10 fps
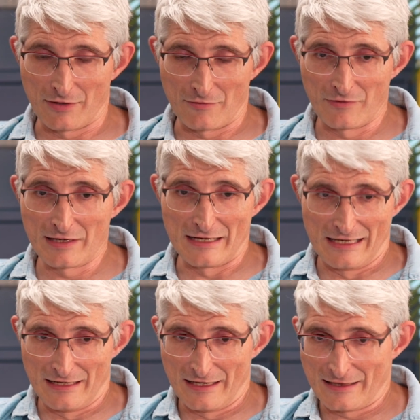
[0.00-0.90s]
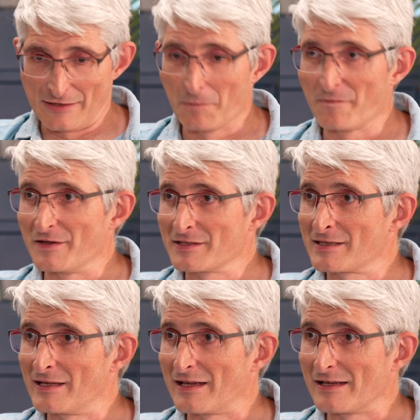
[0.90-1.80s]
But really, like, the obvious
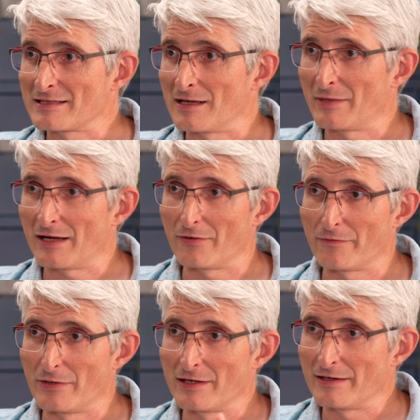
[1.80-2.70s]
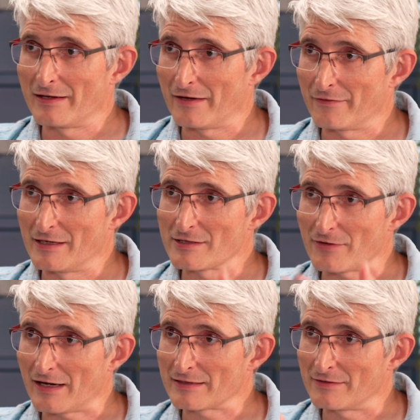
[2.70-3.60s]
thing is somehow if we can then have an
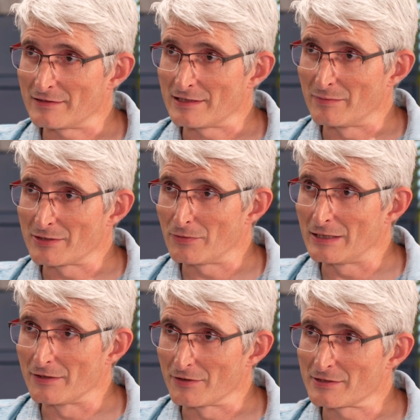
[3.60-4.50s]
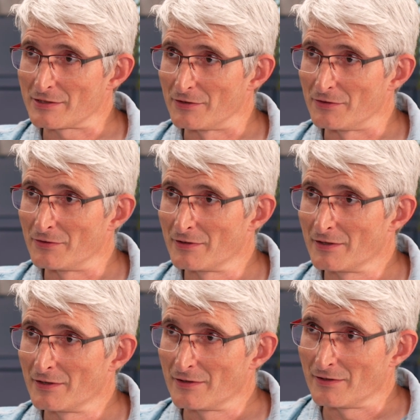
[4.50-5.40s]
interactivity between those two
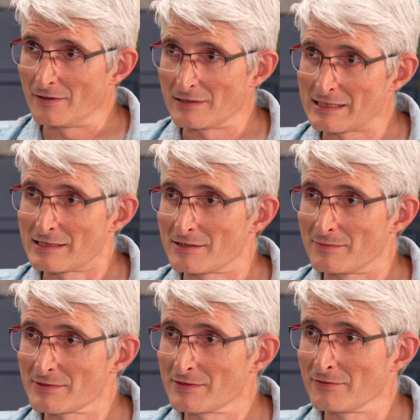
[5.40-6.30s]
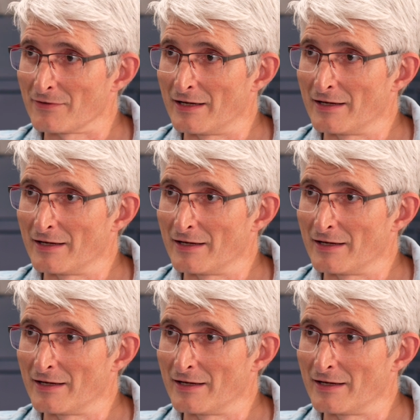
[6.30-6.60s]
systems, right?